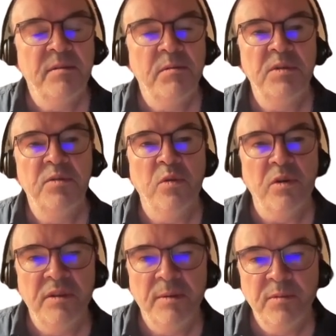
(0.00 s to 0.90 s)
There is no
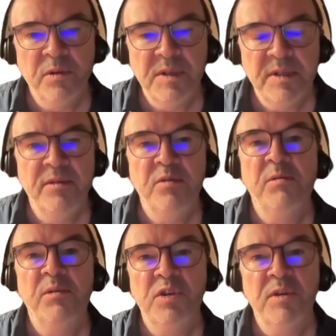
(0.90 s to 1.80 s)
randomness in the
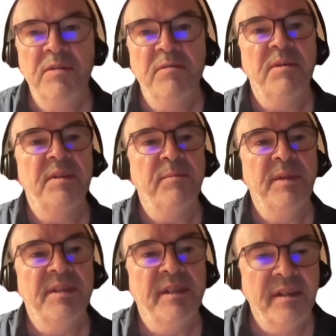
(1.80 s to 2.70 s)
equation. So it
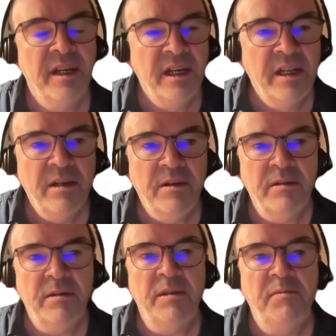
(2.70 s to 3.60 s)
means that
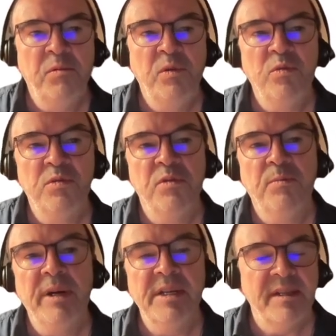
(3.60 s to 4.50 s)
if we know the
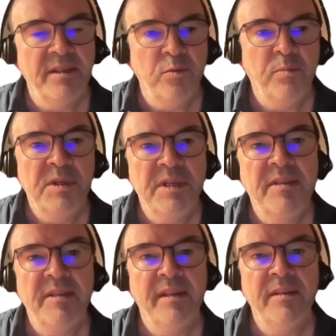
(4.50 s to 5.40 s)
past and the
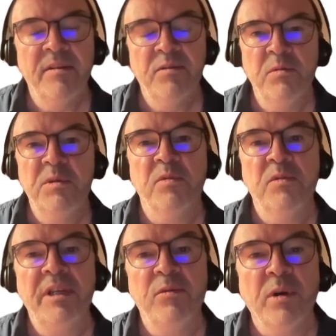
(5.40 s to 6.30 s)
present, then there is
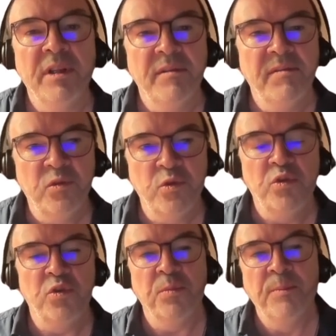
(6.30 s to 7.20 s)
only one
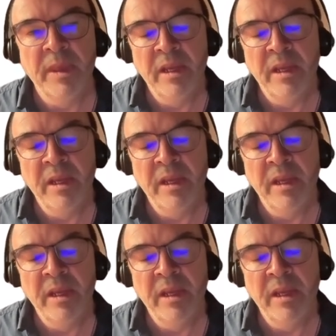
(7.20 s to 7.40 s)
future.